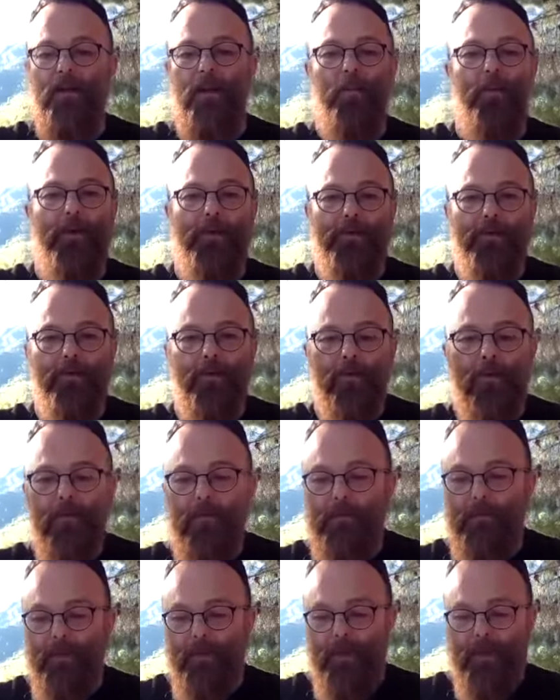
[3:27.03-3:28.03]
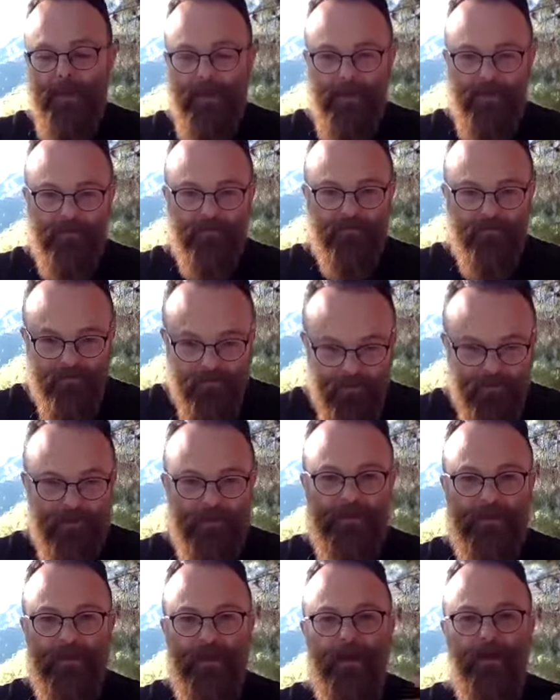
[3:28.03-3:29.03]
which normally gets
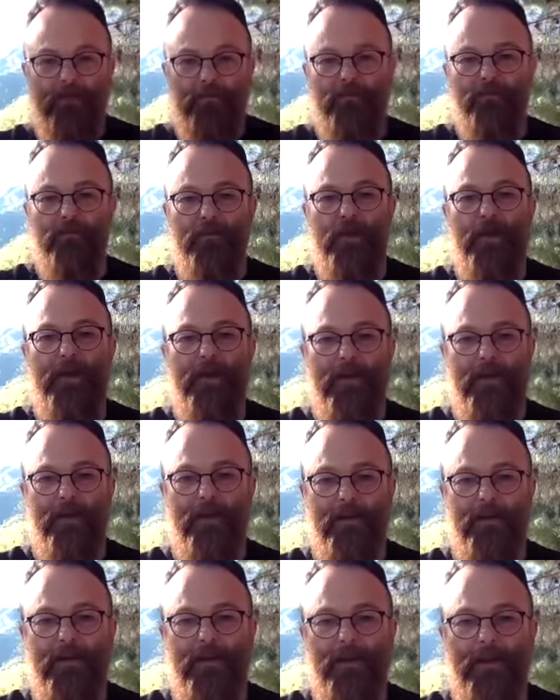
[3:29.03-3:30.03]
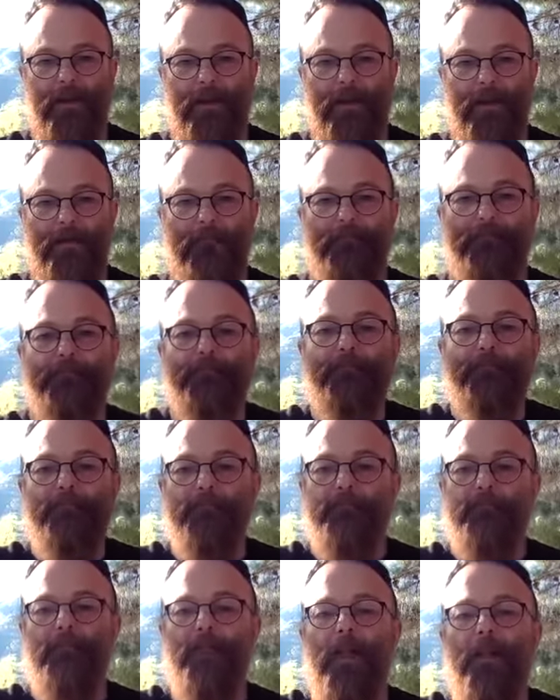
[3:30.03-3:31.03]
filtered out really clearly,
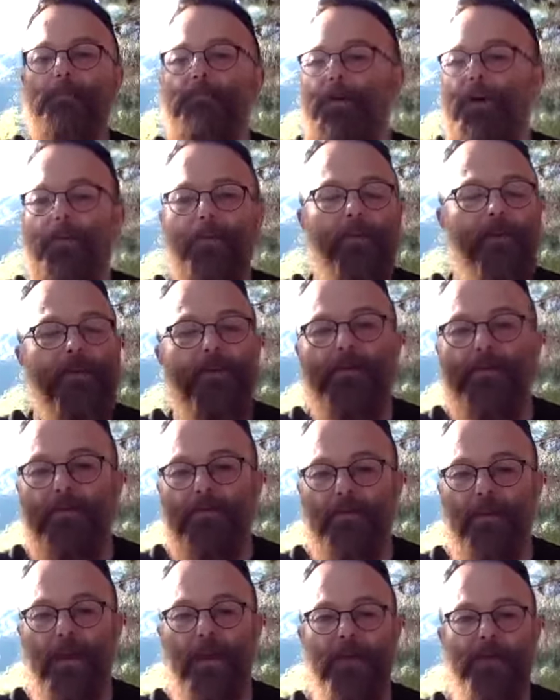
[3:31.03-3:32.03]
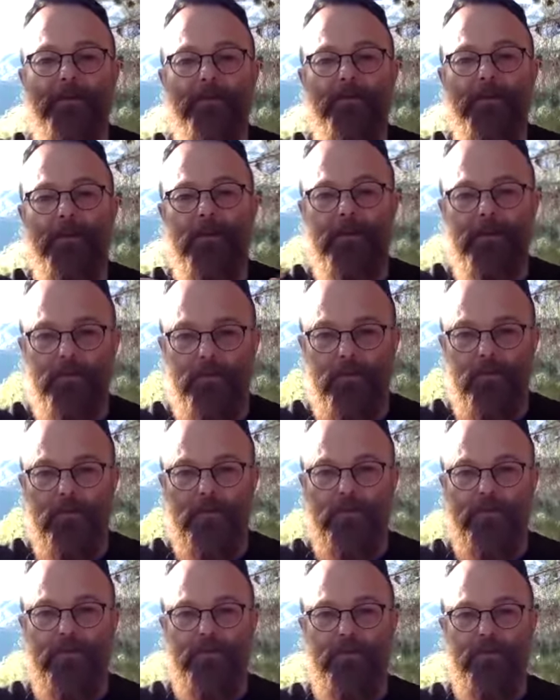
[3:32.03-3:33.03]
but with stress, with
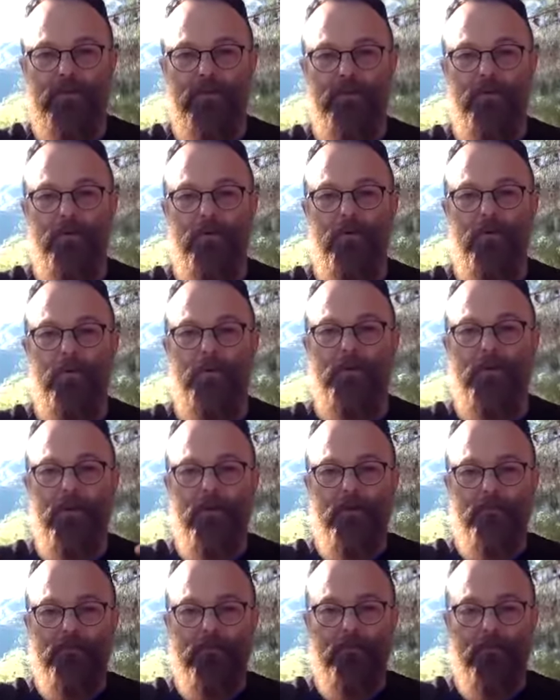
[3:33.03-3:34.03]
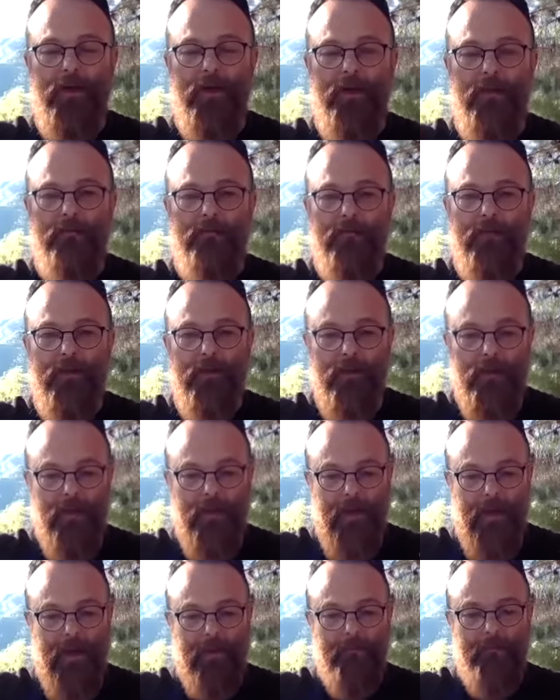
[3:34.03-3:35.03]
exhaustion, or with overwhelm,
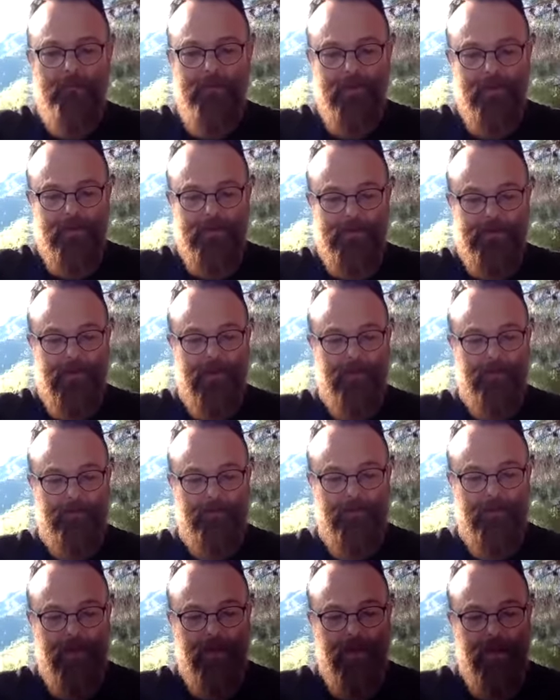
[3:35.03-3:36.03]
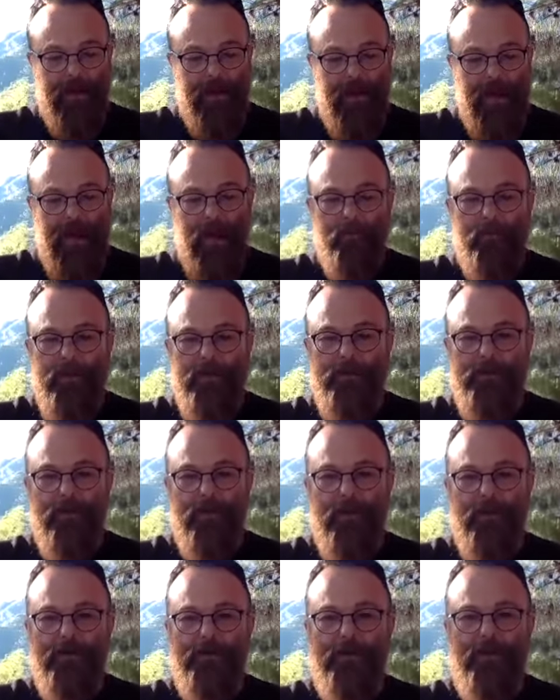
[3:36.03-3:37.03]
it builds up and we
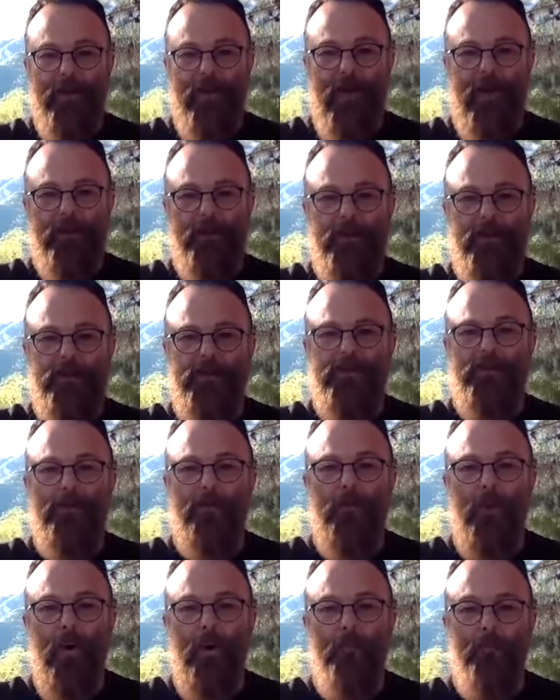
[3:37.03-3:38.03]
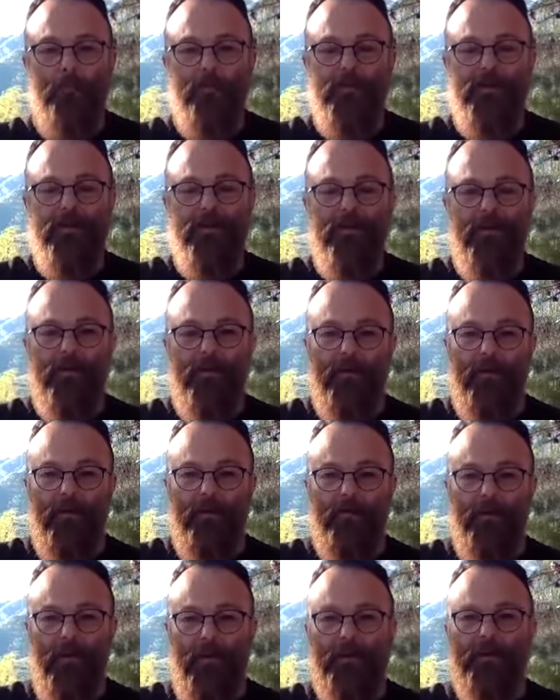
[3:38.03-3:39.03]
start to get swamped
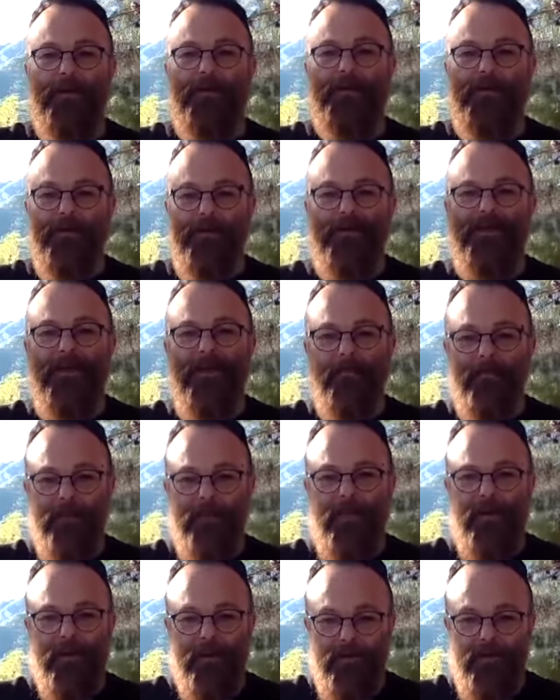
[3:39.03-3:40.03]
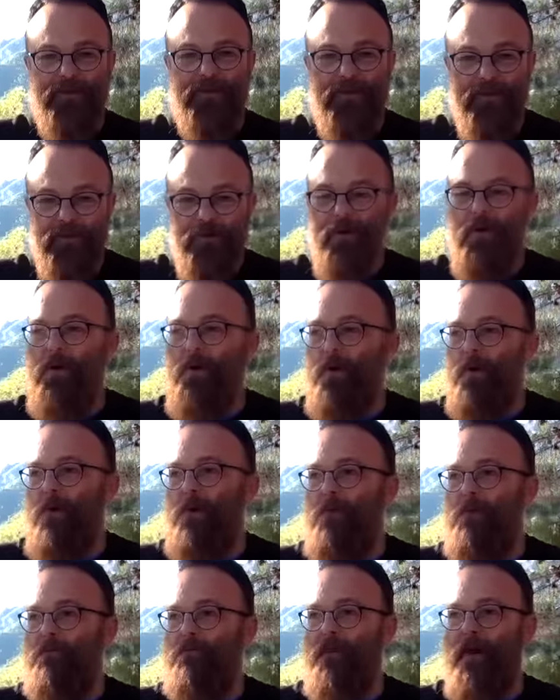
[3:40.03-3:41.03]
by this seepage
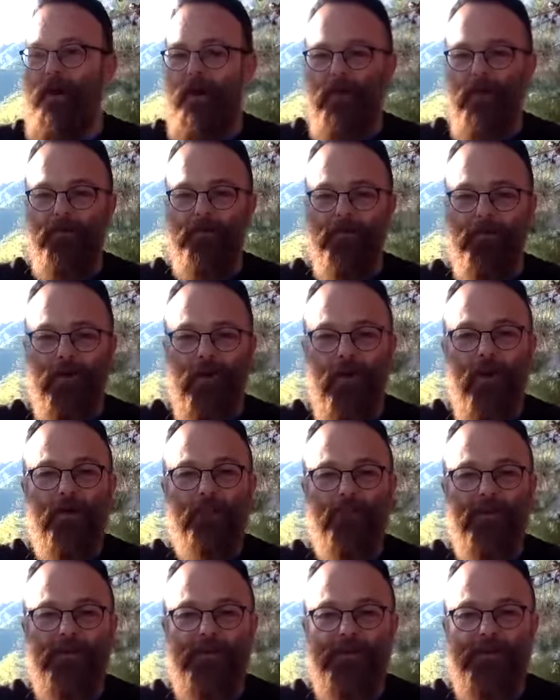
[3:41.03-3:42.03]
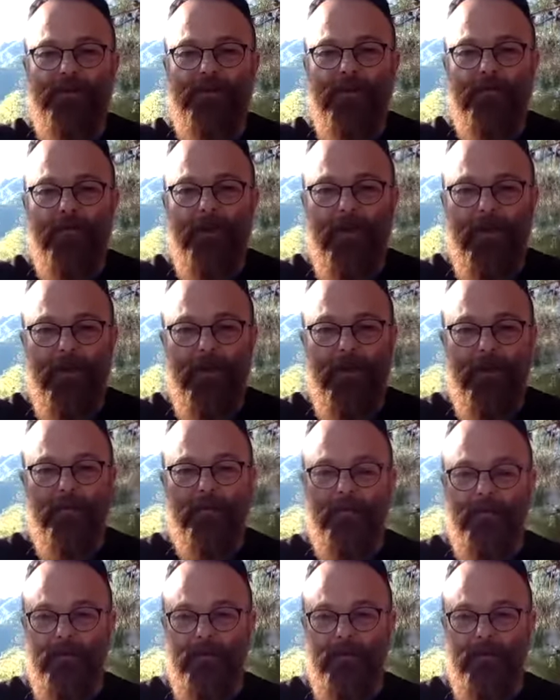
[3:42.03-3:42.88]
of nervous stimuli